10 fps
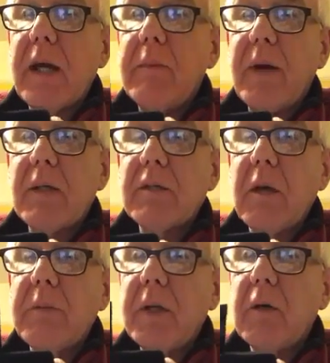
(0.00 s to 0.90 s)
that about so
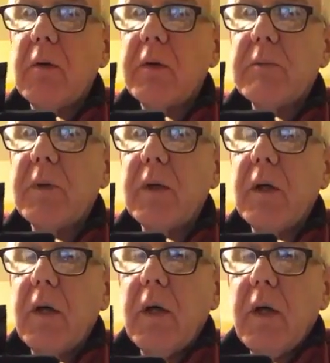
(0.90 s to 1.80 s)
many coins, but
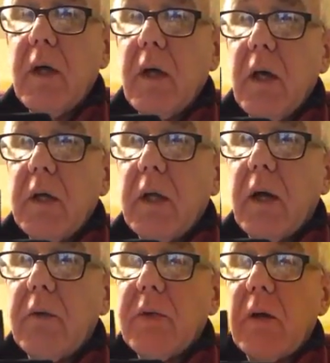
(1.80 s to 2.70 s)
you
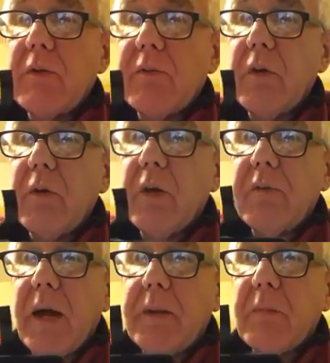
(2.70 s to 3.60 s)
know, those of you that have
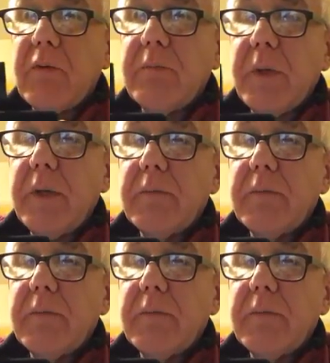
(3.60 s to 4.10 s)
had them off me,